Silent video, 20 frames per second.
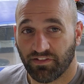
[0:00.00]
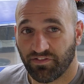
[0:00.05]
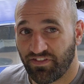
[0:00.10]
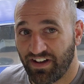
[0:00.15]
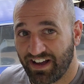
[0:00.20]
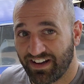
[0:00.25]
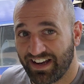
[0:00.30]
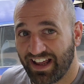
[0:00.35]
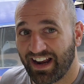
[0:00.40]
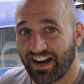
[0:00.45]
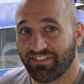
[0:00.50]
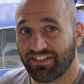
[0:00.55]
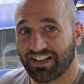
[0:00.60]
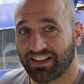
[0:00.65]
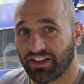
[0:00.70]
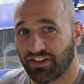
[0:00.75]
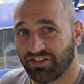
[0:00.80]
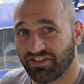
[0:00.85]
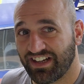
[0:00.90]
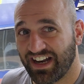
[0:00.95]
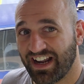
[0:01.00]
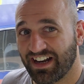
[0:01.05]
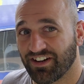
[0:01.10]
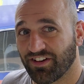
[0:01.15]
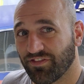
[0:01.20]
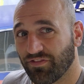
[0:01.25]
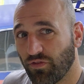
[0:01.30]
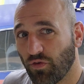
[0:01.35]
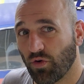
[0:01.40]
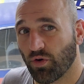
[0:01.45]
Found out I've got the
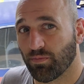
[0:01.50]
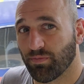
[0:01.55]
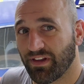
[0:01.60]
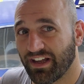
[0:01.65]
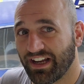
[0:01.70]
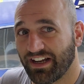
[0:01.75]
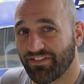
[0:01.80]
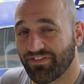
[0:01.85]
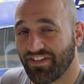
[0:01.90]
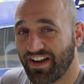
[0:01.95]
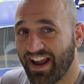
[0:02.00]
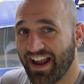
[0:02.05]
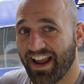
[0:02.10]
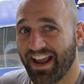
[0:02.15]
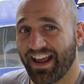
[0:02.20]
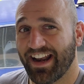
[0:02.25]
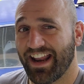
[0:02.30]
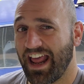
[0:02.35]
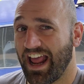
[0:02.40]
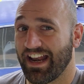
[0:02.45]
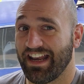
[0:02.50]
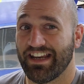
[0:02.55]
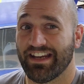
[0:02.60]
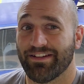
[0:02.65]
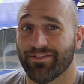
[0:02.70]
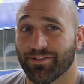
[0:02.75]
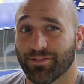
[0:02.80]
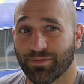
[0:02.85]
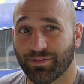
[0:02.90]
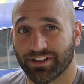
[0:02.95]
standard 4-blade fan. I didn't
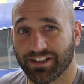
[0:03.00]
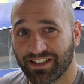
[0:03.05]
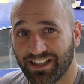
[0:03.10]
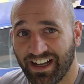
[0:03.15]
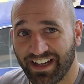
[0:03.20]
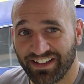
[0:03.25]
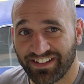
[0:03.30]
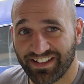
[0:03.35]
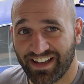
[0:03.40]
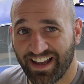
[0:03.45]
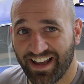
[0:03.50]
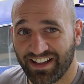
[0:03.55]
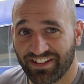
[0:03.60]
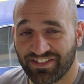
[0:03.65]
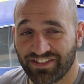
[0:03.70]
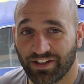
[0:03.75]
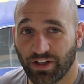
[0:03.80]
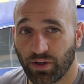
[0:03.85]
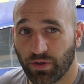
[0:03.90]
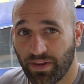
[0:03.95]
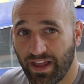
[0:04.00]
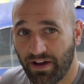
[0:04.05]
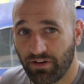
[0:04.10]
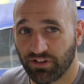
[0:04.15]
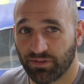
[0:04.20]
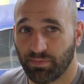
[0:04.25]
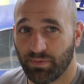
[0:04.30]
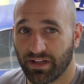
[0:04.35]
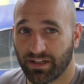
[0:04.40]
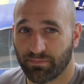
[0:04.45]
even realize that. So that
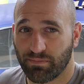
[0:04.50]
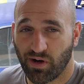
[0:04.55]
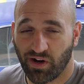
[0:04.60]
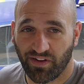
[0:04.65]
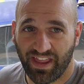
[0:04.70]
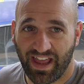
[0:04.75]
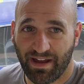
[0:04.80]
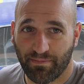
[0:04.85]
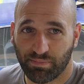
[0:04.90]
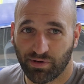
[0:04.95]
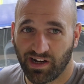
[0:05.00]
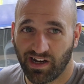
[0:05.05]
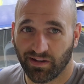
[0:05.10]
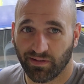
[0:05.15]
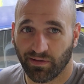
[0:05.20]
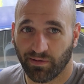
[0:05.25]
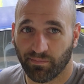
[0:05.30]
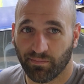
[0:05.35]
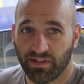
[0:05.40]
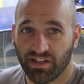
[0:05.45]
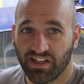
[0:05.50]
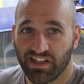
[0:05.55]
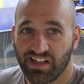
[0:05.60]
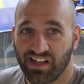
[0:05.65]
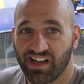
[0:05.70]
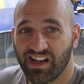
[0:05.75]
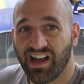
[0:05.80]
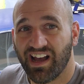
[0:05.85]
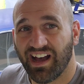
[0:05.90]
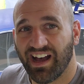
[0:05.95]
was a big part of that problem.
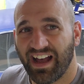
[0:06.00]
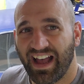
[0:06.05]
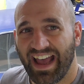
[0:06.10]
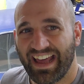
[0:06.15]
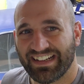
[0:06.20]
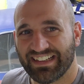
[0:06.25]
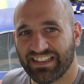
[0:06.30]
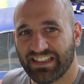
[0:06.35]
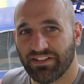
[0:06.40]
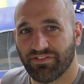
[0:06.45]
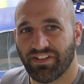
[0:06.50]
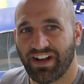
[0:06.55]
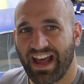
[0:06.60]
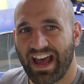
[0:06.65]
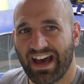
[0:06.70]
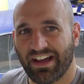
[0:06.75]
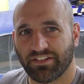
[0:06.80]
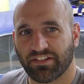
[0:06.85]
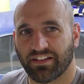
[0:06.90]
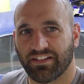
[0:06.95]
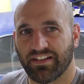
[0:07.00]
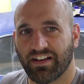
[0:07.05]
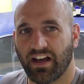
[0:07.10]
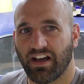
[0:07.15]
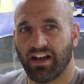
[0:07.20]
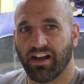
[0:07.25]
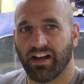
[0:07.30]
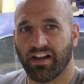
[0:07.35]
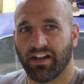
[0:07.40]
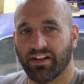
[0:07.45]
I had to leave it out
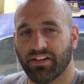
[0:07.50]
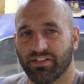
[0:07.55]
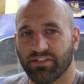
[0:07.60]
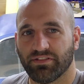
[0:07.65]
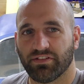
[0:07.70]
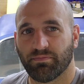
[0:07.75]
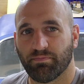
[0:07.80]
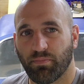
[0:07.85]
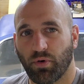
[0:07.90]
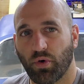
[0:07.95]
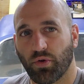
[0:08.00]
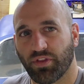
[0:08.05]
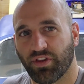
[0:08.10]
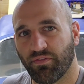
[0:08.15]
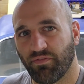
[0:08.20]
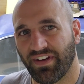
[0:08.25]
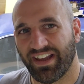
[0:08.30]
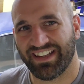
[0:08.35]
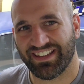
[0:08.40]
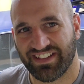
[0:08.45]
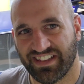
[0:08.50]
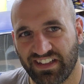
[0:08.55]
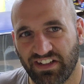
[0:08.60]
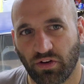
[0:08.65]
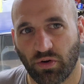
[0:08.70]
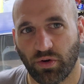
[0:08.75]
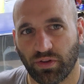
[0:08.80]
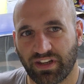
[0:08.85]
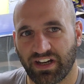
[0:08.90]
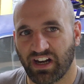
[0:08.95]
on both events in
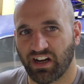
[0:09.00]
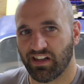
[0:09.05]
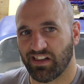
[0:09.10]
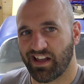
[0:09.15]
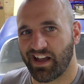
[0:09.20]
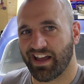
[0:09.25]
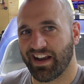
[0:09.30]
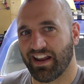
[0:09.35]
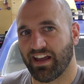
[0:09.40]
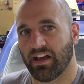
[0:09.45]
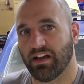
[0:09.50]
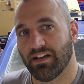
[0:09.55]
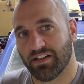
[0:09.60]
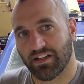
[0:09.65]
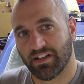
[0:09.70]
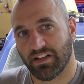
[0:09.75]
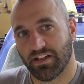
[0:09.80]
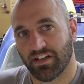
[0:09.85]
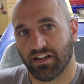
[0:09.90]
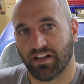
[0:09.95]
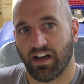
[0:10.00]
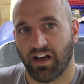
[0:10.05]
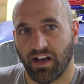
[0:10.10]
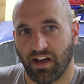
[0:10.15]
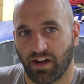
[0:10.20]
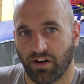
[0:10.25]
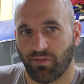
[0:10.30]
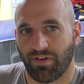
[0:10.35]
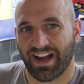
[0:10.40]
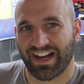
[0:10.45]
North Carolina,
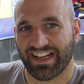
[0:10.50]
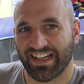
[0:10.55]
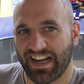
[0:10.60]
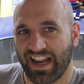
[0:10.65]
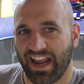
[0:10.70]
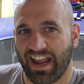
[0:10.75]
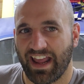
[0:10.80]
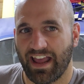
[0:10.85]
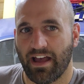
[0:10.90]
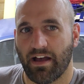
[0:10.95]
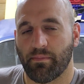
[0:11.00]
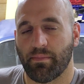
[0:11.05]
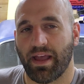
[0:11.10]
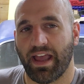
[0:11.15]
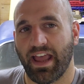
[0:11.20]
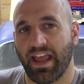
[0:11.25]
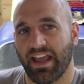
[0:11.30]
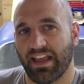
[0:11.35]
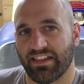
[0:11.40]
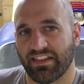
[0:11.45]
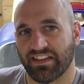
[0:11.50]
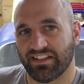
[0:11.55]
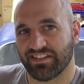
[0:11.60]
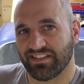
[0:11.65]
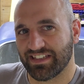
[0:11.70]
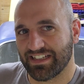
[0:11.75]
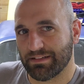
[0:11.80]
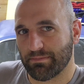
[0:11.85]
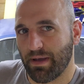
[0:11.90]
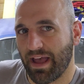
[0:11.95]
Rockingham and the
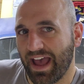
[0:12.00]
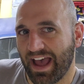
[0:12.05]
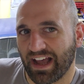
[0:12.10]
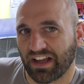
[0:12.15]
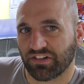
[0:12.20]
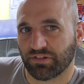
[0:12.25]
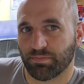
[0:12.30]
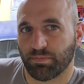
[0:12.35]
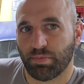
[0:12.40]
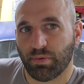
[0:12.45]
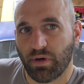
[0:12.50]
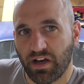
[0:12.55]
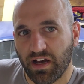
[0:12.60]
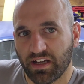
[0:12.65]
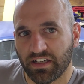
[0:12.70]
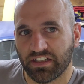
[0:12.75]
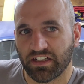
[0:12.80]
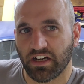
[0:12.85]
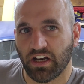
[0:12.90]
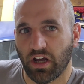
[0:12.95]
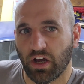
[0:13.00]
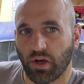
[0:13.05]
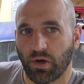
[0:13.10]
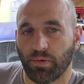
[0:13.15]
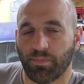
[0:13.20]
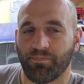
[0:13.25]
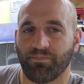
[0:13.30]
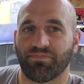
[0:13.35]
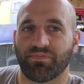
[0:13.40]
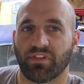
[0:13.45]
Z-Max. But, you
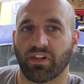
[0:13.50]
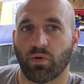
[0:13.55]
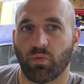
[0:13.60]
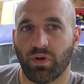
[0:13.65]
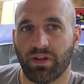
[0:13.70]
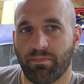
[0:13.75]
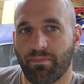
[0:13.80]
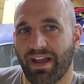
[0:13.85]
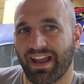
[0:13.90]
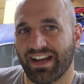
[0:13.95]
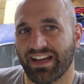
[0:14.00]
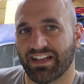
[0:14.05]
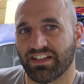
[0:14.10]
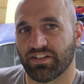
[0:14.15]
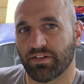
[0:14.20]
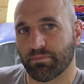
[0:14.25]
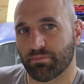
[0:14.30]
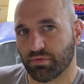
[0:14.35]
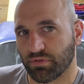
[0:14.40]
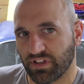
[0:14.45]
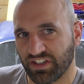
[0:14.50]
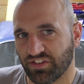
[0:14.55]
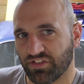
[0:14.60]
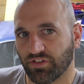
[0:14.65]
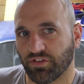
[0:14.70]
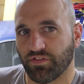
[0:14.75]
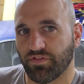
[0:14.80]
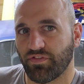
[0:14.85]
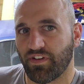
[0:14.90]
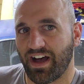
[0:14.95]
know, we made it to
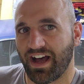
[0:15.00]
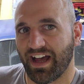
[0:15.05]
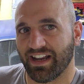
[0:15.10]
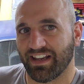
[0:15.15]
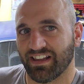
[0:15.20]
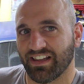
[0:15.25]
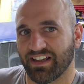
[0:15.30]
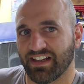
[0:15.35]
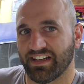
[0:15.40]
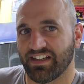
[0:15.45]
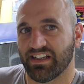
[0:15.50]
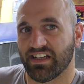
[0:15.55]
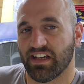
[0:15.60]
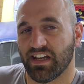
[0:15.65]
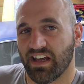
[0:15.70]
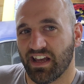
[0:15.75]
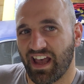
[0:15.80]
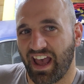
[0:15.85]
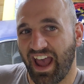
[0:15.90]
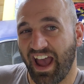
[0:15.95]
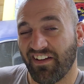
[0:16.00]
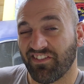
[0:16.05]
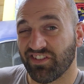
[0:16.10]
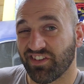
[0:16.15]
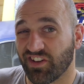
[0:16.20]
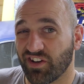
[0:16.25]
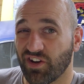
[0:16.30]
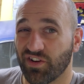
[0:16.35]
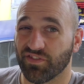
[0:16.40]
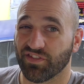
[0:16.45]
Bristol finally. After
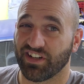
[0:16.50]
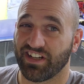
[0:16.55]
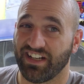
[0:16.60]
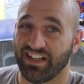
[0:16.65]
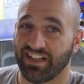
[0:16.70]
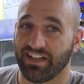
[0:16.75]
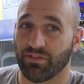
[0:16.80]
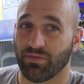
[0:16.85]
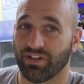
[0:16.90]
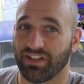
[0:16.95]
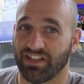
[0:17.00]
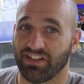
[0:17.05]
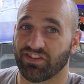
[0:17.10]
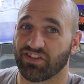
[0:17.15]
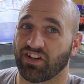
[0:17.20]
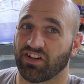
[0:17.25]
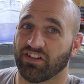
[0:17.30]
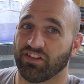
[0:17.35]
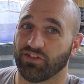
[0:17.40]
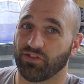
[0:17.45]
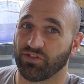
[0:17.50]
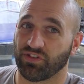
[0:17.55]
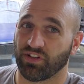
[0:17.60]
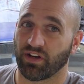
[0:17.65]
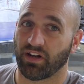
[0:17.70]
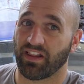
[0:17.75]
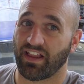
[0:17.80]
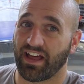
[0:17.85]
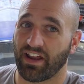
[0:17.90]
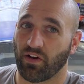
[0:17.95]
the overheating, we did start losing
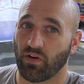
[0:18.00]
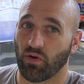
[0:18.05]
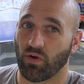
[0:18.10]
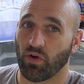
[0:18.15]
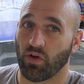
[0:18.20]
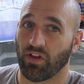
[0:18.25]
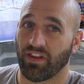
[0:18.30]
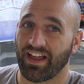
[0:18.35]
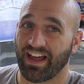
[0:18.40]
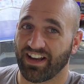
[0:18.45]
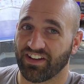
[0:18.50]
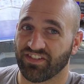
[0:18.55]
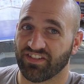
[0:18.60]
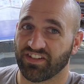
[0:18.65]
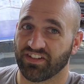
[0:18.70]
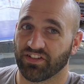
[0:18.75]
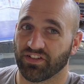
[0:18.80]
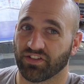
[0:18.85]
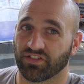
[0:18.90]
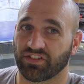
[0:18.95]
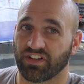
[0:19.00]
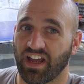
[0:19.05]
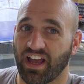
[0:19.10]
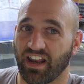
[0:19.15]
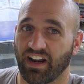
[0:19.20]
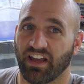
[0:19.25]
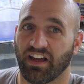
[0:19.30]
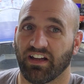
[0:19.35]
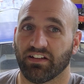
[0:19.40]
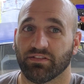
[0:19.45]
a lot of oil. A lot of seals
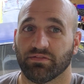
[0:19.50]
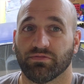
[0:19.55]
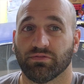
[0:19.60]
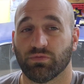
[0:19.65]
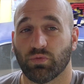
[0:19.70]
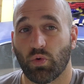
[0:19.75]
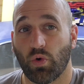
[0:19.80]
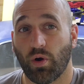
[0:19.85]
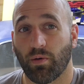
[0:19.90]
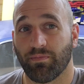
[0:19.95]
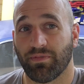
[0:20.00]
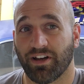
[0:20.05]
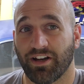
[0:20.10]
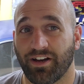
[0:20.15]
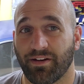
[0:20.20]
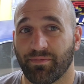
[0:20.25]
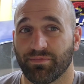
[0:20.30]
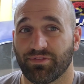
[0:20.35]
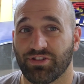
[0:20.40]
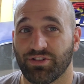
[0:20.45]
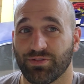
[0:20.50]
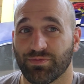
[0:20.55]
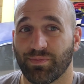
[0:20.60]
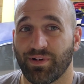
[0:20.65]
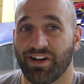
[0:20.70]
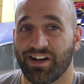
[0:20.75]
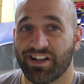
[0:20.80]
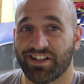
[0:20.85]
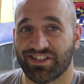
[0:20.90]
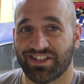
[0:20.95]
kind of warmed up too
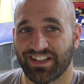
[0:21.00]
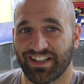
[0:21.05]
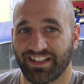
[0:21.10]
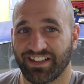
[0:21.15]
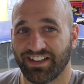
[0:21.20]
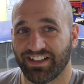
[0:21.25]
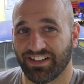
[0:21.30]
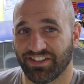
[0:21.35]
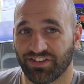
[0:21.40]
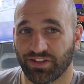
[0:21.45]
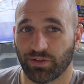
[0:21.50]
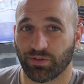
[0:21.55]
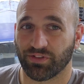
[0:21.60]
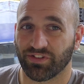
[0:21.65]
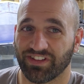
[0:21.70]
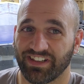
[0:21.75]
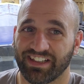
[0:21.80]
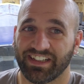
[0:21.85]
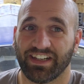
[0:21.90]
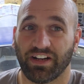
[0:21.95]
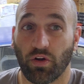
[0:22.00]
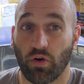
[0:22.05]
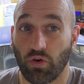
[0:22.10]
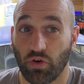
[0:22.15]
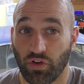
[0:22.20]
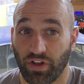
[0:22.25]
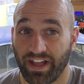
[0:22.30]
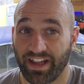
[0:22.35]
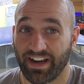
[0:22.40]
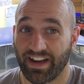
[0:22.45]
much, and so it was leaking
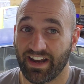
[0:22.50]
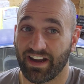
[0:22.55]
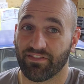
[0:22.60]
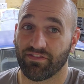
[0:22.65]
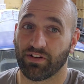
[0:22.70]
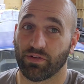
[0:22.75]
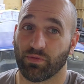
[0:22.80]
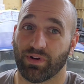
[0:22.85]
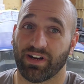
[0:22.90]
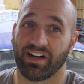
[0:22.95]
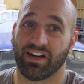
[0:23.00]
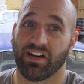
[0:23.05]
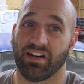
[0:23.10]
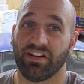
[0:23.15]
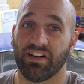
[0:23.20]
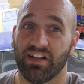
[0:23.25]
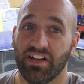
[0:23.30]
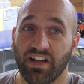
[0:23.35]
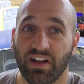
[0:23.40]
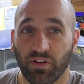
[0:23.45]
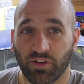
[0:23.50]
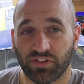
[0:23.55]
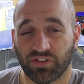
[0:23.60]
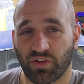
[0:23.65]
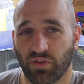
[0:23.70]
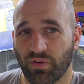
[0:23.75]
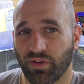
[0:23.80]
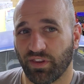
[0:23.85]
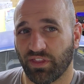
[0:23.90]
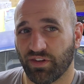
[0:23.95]
oil out of everywhere. Was
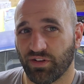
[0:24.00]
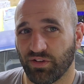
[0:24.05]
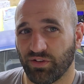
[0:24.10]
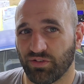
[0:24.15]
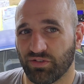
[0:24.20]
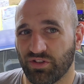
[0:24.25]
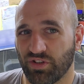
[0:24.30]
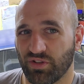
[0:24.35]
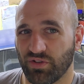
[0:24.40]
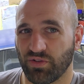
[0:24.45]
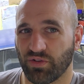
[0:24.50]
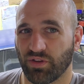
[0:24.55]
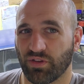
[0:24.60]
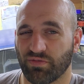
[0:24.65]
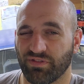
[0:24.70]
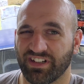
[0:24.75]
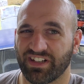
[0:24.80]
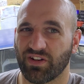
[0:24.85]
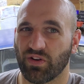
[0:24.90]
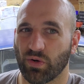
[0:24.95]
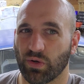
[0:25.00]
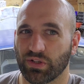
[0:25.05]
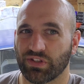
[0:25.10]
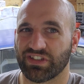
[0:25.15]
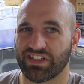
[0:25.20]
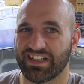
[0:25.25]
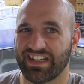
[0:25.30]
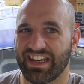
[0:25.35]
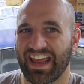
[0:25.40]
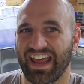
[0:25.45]
going through 2 to 3
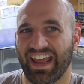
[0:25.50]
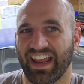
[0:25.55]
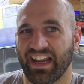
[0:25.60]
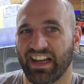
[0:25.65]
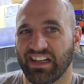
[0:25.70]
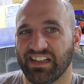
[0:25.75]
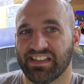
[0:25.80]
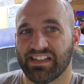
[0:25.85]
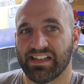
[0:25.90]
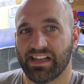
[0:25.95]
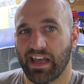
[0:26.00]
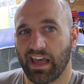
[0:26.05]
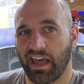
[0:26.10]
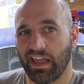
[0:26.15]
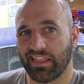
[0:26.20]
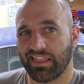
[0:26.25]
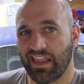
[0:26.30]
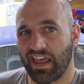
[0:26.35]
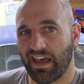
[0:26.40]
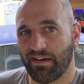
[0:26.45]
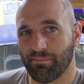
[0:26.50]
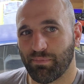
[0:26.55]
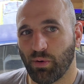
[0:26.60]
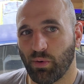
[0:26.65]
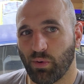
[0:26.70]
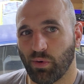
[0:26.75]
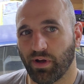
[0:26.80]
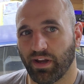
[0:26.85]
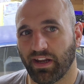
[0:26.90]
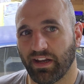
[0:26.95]
quarts a day at that
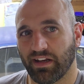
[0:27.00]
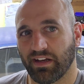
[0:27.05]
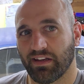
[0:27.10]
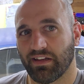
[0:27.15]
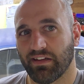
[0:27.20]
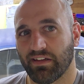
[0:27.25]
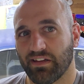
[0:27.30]
point.